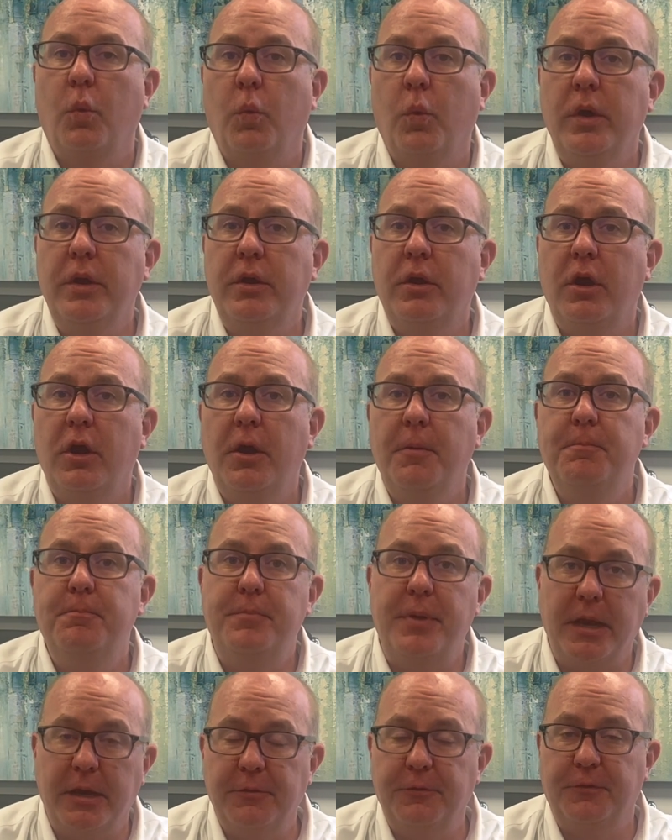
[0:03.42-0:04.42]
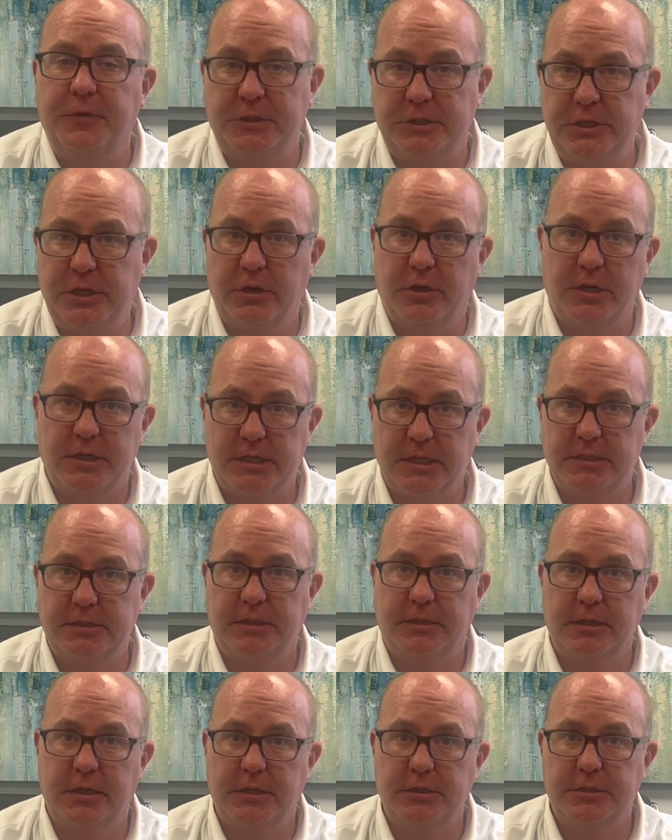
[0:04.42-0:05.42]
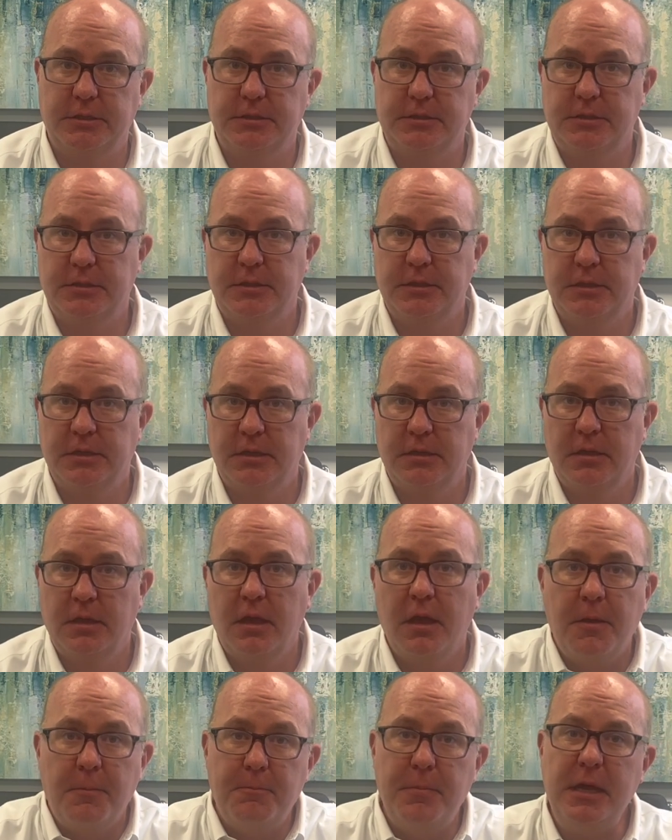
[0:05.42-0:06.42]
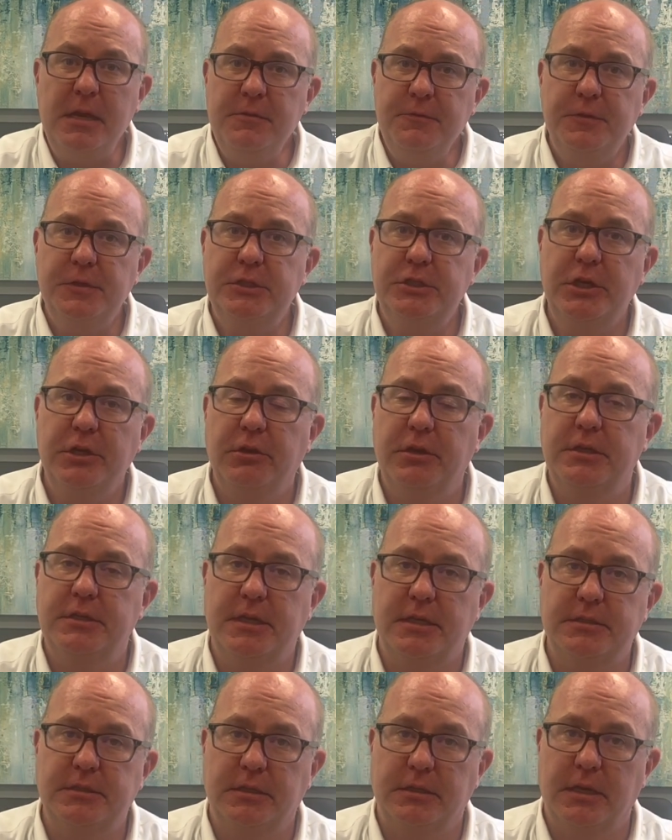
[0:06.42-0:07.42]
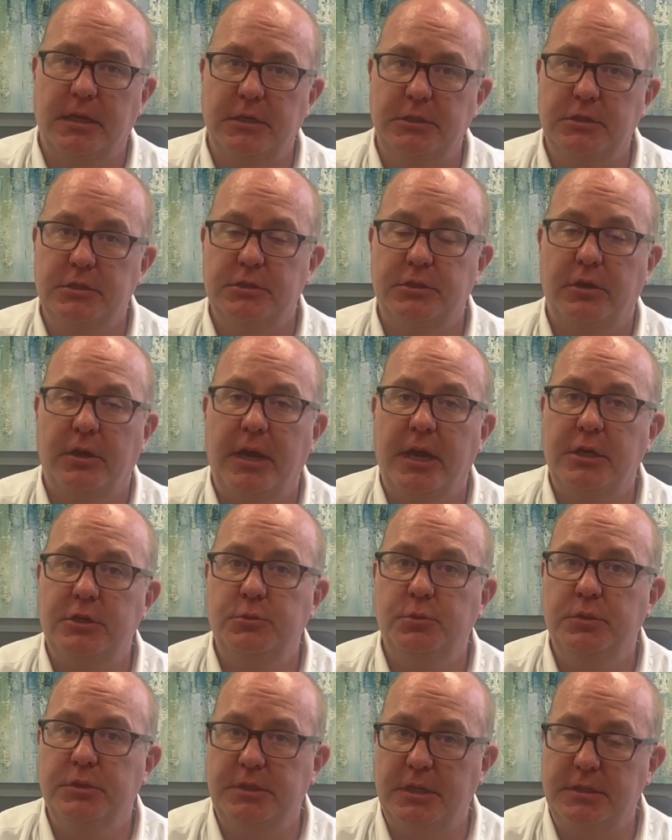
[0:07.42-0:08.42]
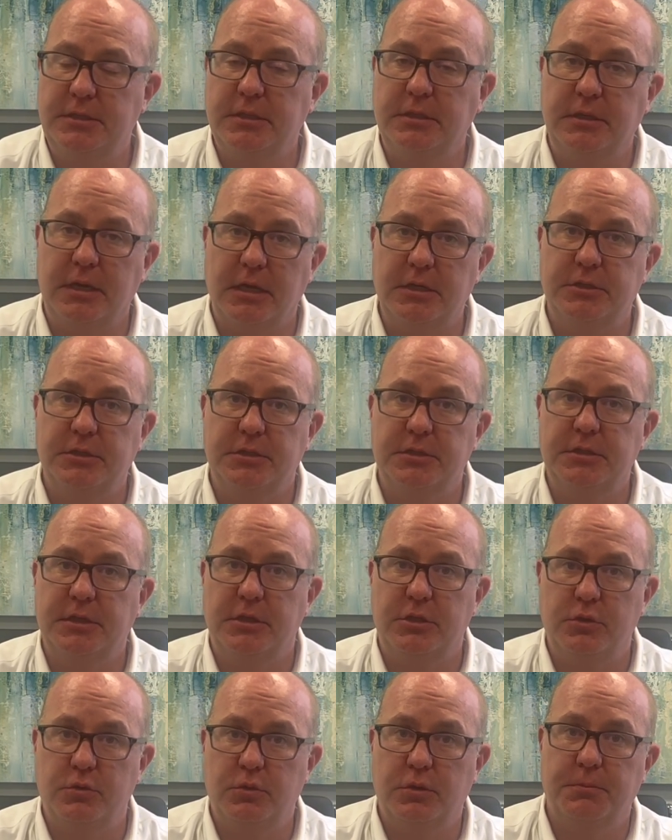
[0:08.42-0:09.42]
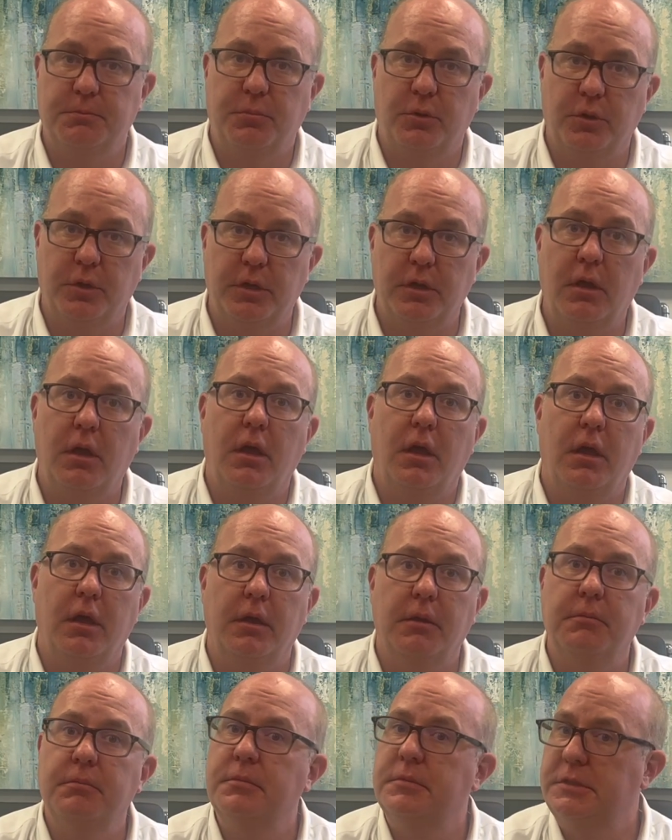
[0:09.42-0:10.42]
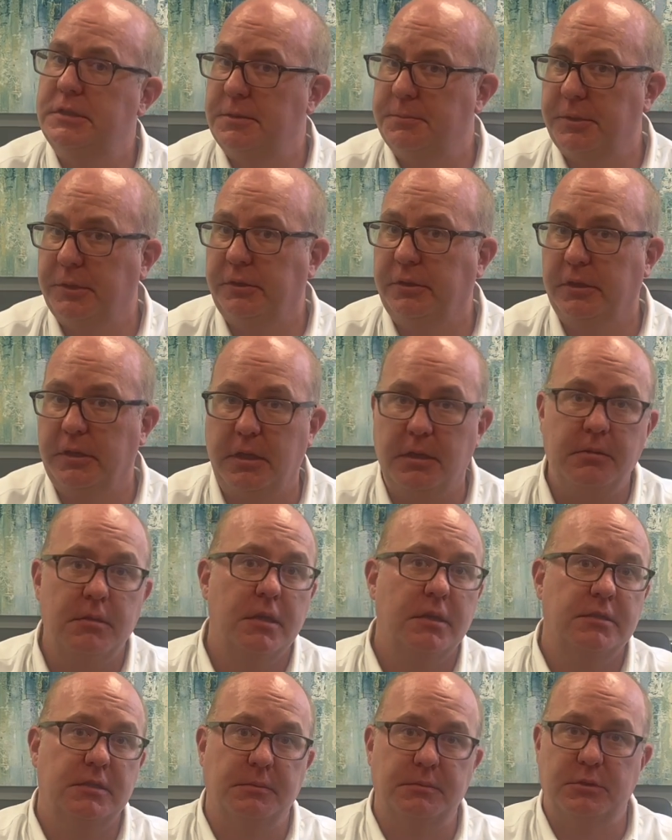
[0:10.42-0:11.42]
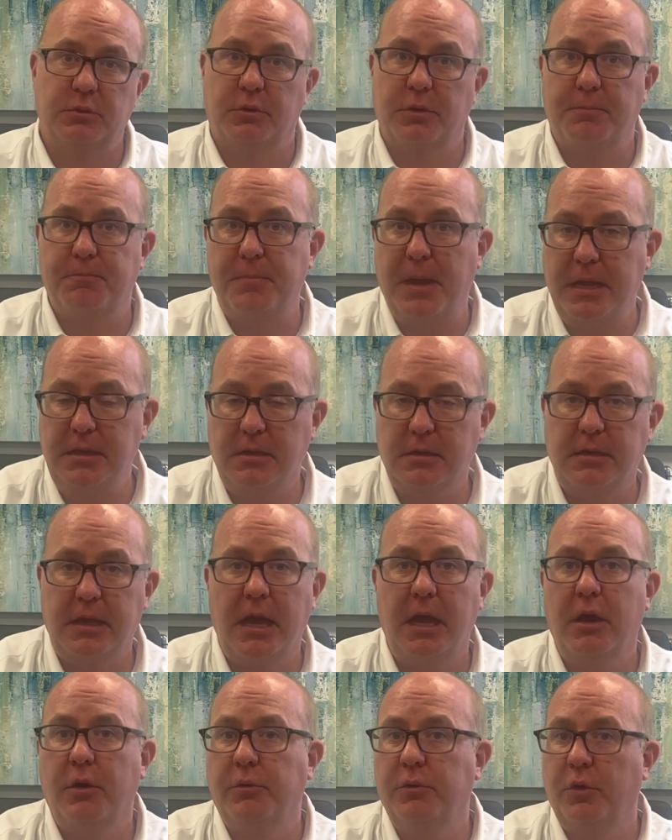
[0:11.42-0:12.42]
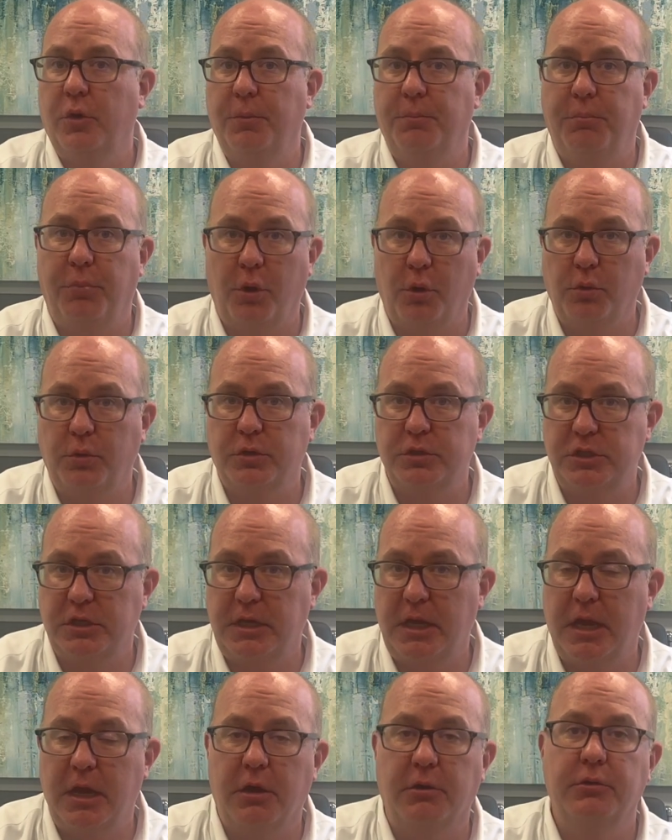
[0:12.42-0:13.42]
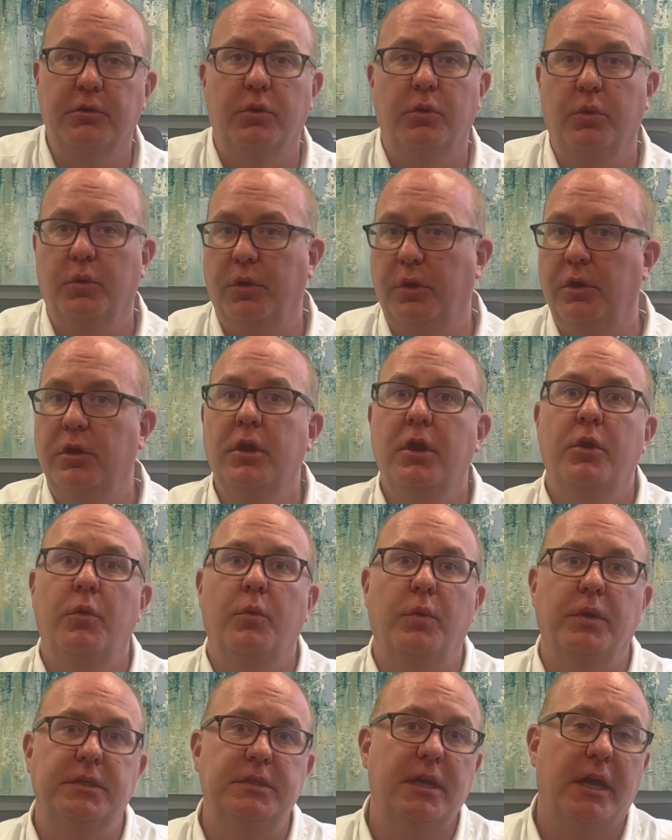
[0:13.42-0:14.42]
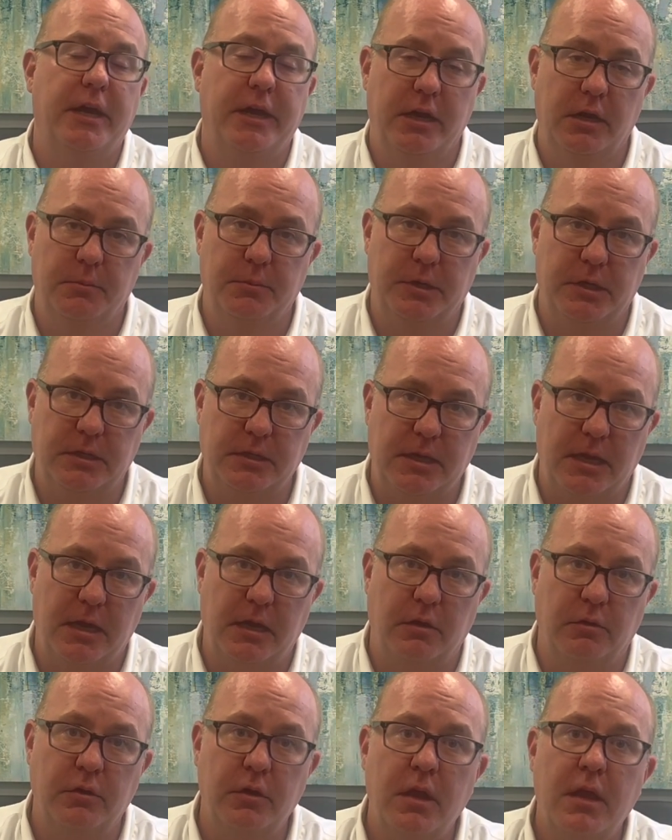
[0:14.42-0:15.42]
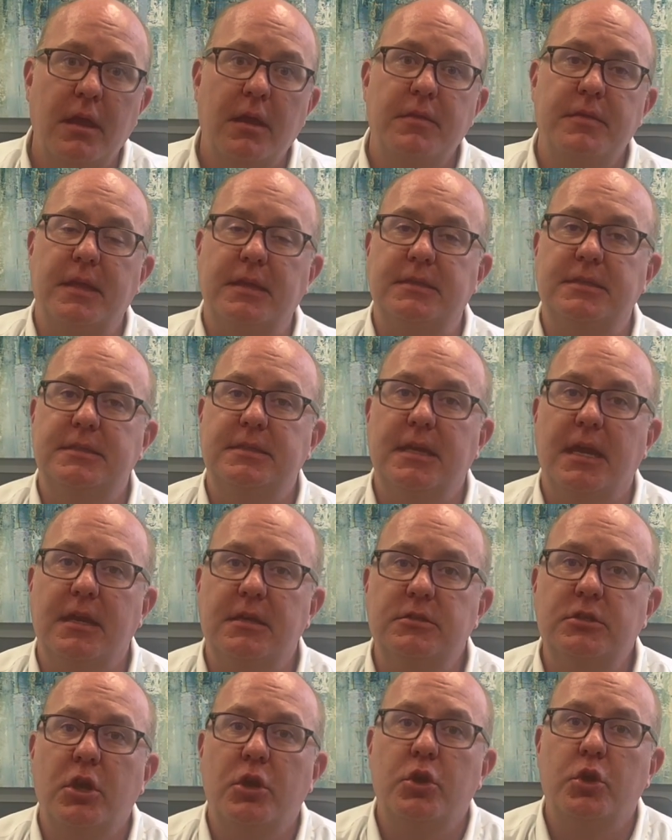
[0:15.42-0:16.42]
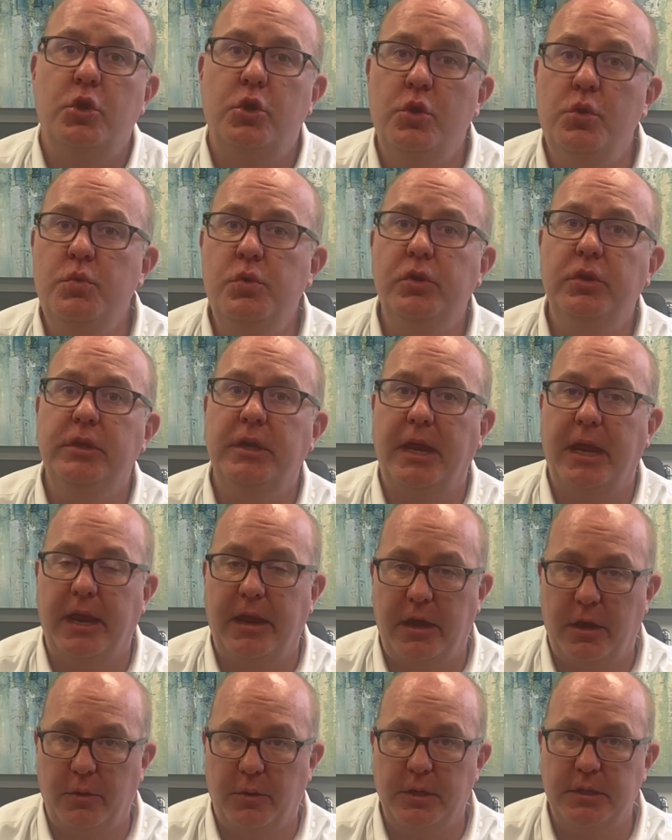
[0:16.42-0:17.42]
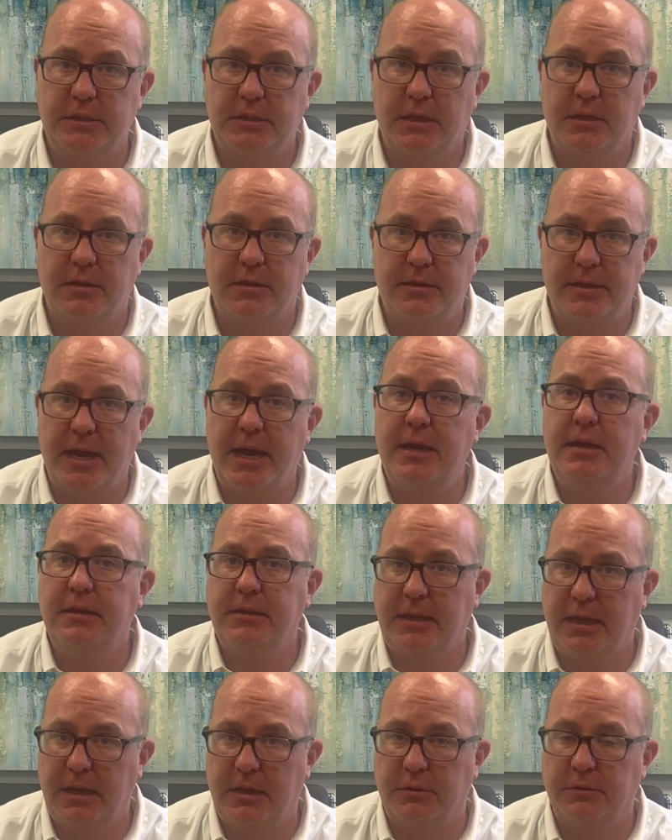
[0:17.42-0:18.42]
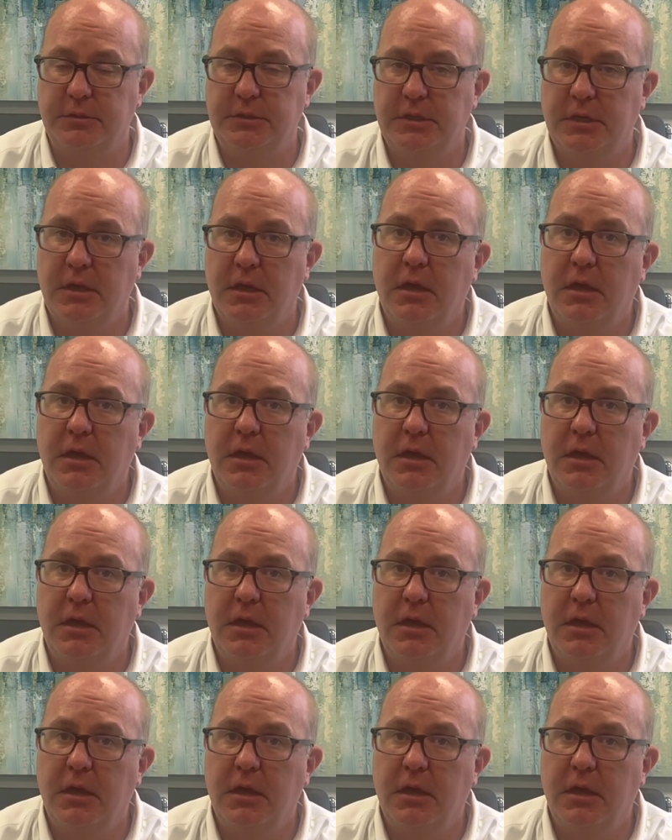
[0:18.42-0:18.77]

What are beneficiary designations? Beneficiary designations are actual designations that you can put on typically some sort of bank account or brokerage account or retirement account that says who will inherit that account